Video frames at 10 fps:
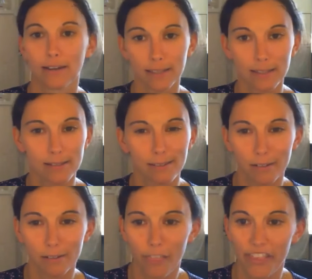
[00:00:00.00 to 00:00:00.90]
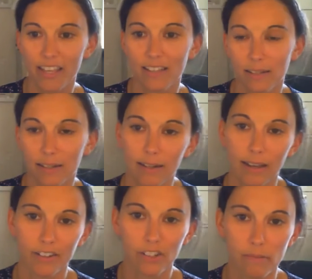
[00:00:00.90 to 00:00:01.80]
Like these are little things that can
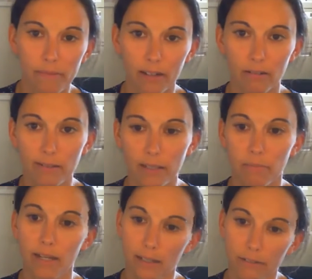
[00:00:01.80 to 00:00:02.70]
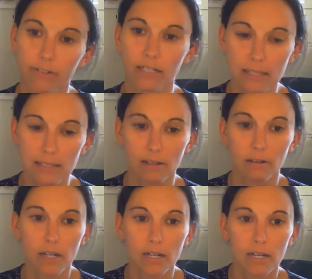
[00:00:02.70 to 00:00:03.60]
actually make a really big difference. So,
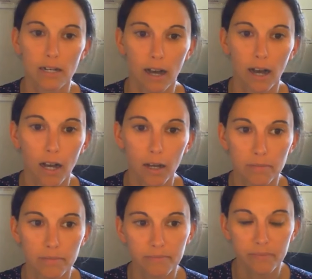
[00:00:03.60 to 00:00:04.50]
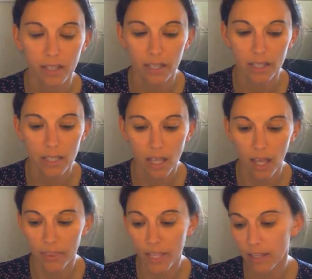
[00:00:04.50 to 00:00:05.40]
um,
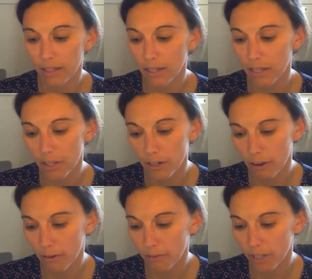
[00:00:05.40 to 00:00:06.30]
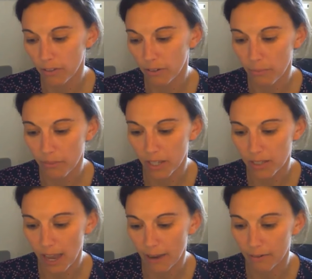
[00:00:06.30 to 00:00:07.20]
and then you know the other things
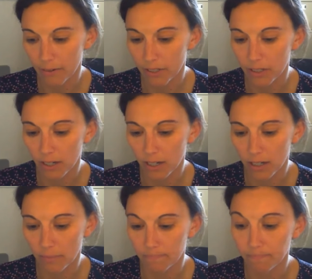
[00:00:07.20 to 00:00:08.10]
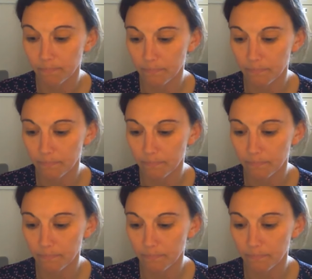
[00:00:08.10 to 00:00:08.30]
I would, um,